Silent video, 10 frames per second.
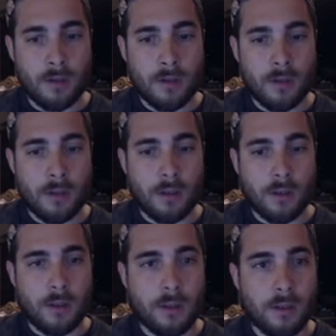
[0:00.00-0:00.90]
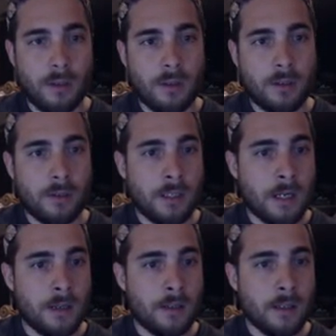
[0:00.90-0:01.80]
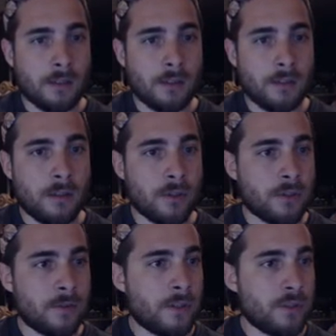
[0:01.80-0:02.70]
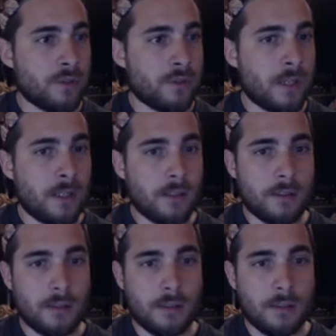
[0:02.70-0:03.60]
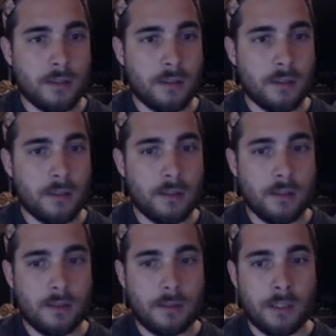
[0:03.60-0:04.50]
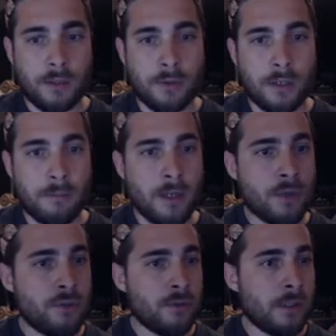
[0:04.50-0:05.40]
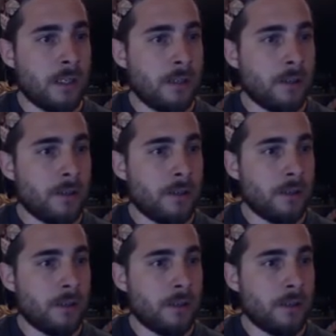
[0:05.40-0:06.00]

And I don't need anything else. I'll just finish that. I don't need to create a module either.